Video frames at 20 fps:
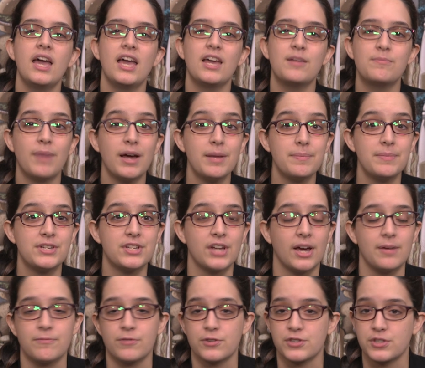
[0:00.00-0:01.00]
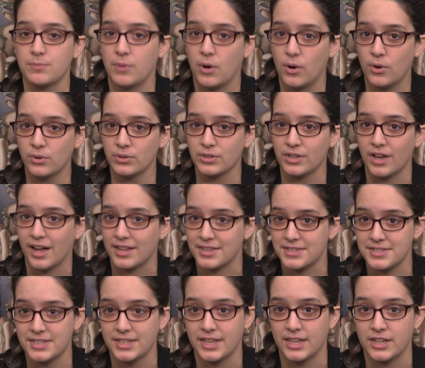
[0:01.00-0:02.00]
It might be time for some old
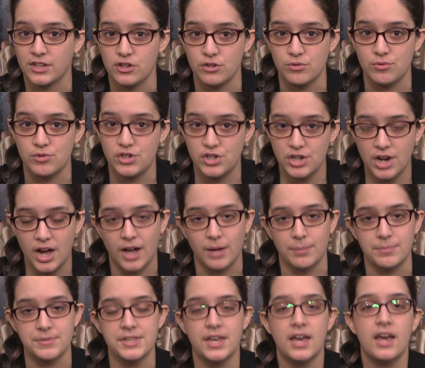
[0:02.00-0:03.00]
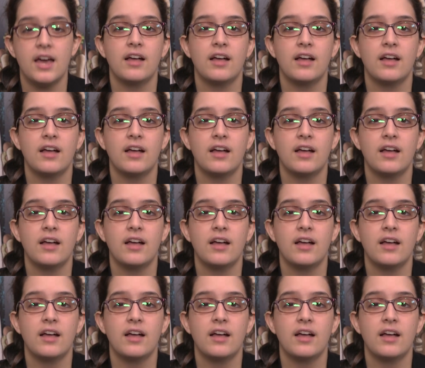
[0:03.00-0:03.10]
gods to get new jobs,